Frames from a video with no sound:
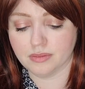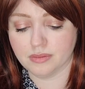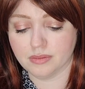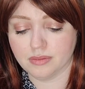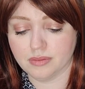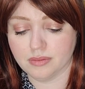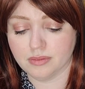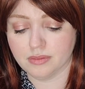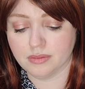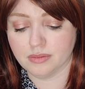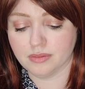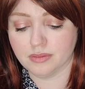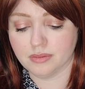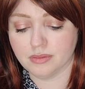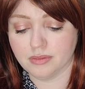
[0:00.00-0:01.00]

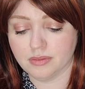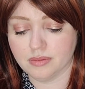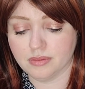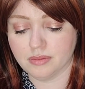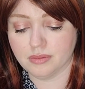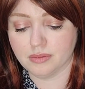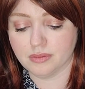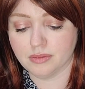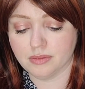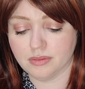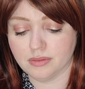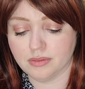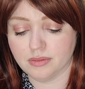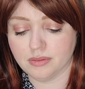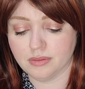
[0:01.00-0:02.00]

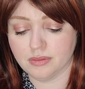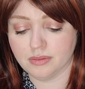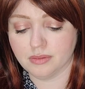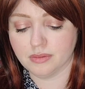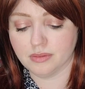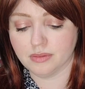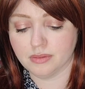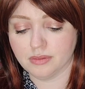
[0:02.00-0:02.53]
No words are spoken by the person on screen.